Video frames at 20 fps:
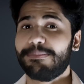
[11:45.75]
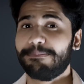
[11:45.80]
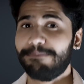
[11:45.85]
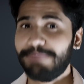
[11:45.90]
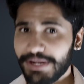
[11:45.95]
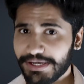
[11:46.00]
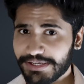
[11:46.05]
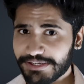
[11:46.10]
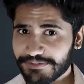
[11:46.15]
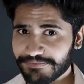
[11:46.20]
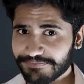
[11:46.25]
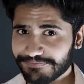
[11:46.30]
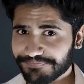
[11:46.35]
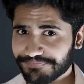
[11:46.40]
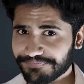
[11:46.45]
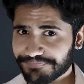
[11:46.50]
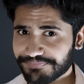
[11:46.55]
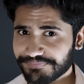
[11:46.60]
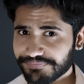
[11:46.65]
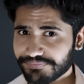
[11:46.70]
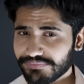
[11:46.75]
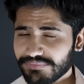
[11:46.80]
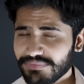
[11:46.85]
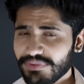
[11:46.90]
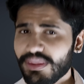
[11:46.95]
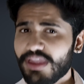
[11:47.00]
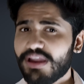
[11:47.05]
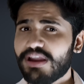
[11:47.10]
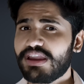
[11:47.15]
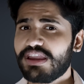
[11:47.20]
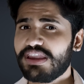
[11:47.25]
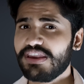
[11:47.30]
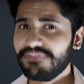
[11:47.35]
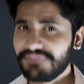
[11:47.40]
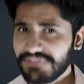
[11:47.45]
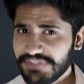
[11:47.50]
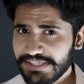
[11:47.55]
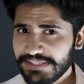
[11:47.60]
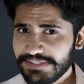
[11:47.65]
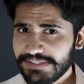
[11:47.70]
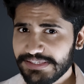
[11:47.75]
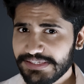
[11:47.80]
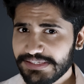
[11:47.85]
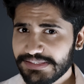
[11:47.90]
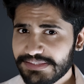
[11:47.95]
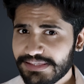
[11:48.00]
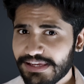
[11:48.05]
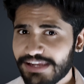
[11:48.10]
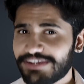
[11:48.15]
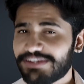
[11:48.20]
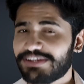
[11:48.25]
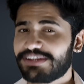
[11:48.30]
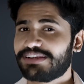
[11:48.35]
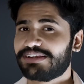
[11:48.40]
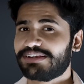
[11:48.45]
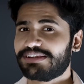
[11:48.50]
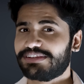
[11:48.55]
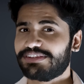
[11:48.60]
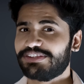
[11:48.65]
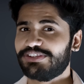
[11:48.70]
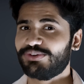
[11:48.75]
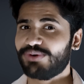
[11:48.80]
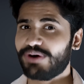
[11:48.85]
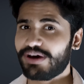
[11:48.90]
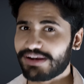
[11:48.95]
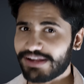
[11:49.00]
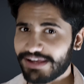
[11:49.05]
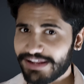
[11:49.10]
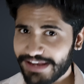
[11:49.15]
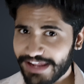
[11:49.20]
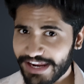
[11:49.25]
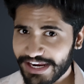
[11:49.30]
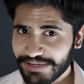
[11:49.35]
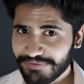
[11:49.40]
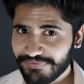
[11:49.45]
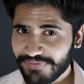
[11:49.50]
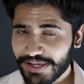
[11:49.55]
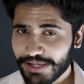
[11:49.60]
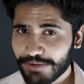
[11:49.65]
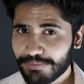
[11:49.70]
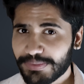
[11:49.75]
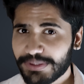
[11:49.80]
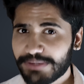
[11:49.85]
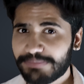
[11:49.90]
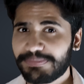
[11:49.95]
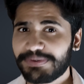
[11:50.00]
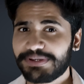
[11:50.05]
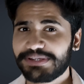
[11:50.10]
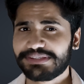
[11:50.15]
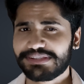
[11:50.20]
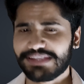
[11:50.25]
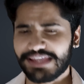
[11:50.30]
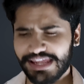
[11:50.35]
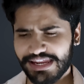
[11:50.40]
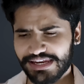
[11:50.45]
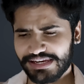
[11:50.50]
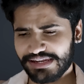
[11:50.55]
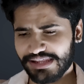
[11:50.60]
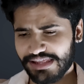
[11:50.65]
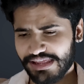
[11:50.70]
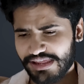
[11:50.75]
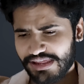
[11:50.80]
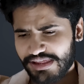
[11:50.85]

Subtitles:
But if she sees that you are aligned by a purpose and